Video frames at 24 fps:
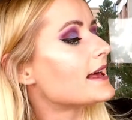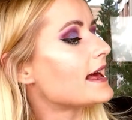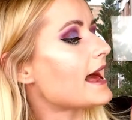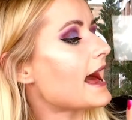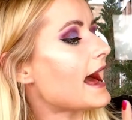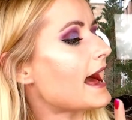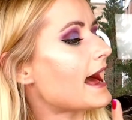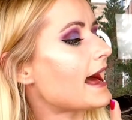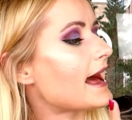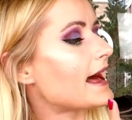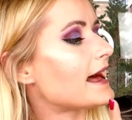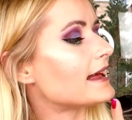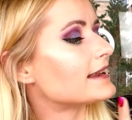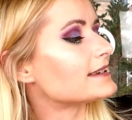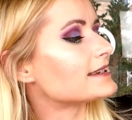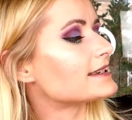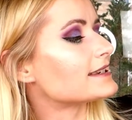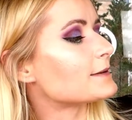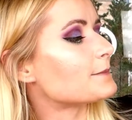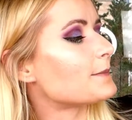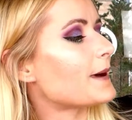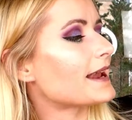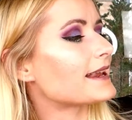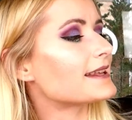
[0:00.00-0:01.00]
And
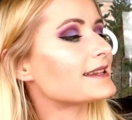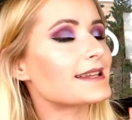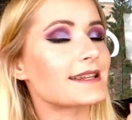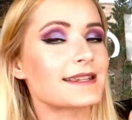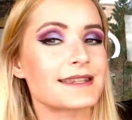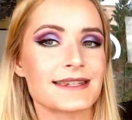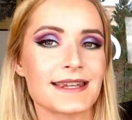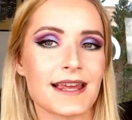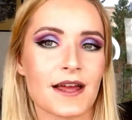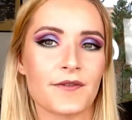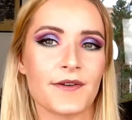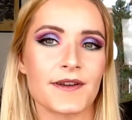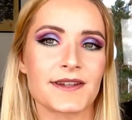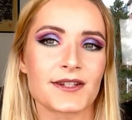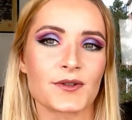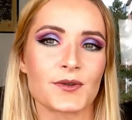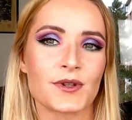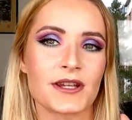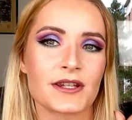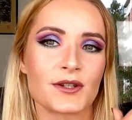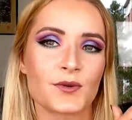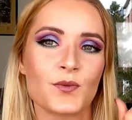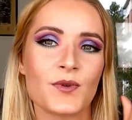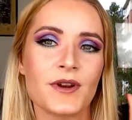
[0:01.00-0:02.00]
the palette itself has
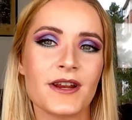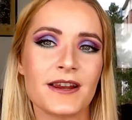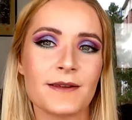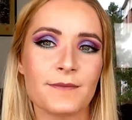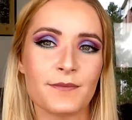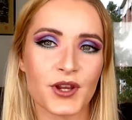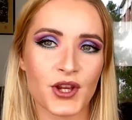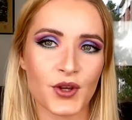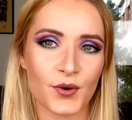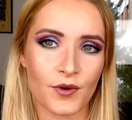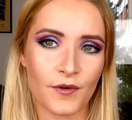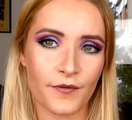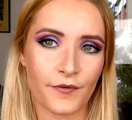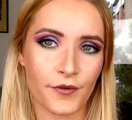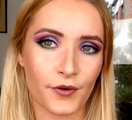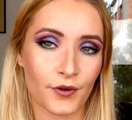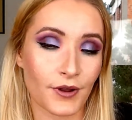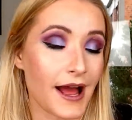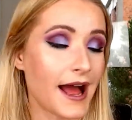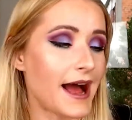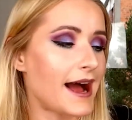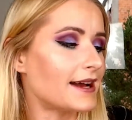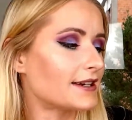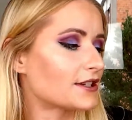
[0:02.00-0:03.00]
this really beautiful
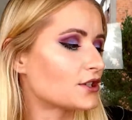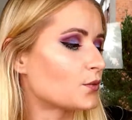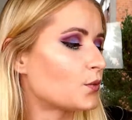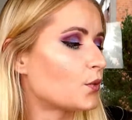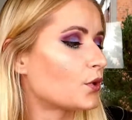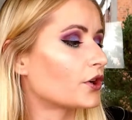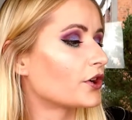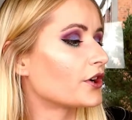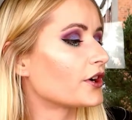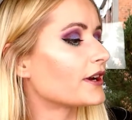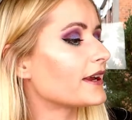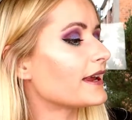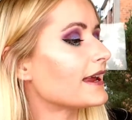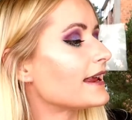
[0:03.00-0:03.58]
artwork.